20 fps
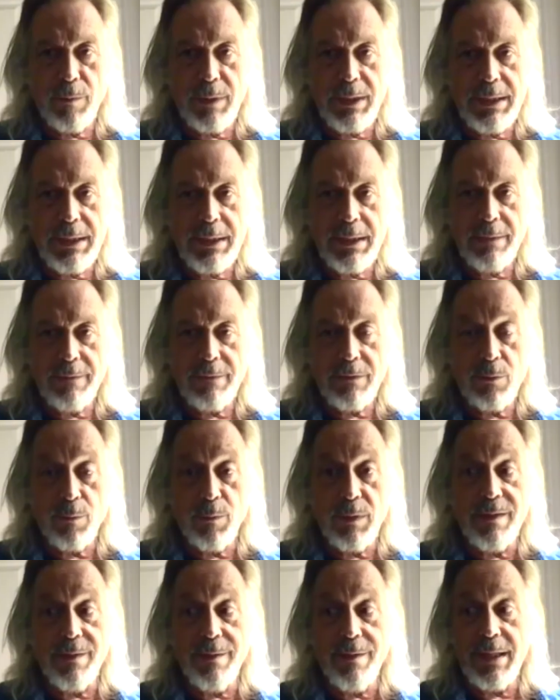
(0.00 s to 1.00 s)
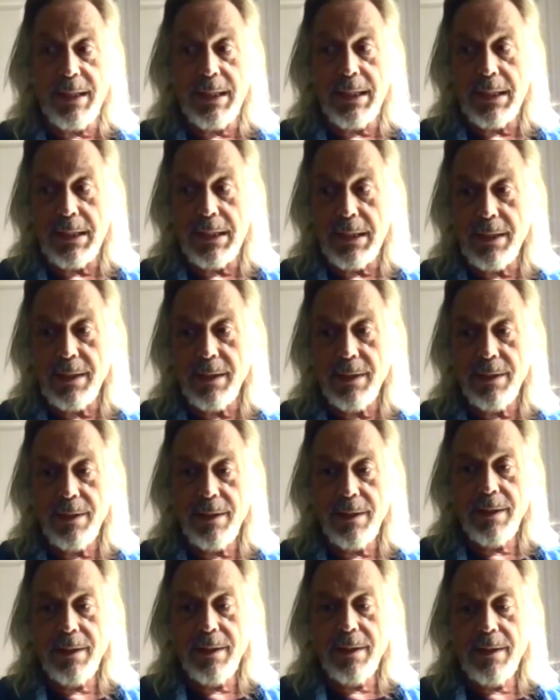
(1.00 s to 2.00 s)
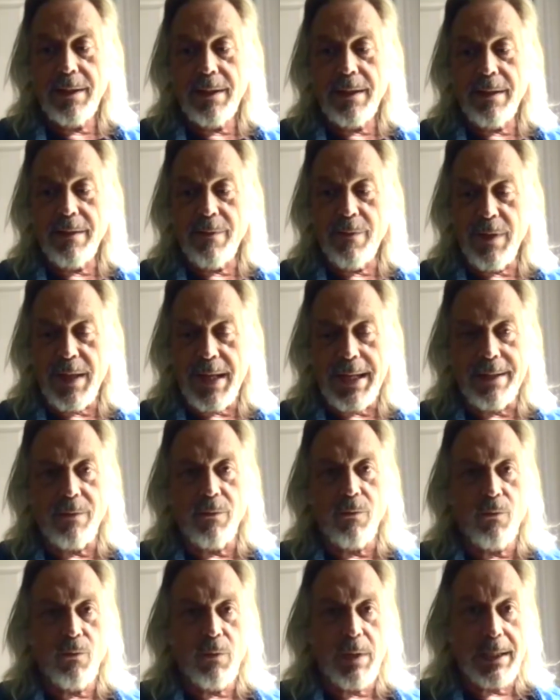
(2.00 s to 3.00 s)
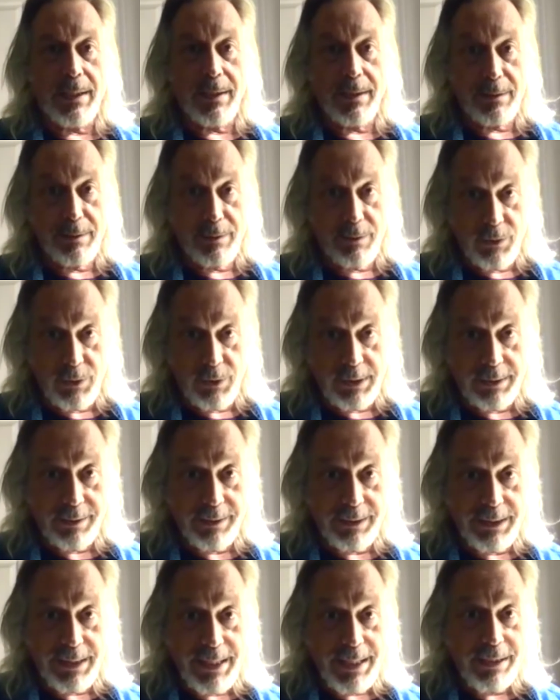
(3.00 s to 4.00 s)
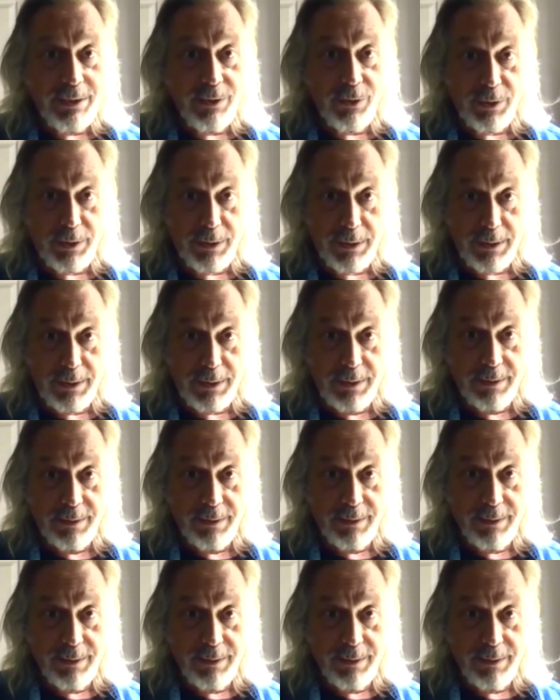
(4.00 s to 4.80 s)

many of us, but then that reconciliation,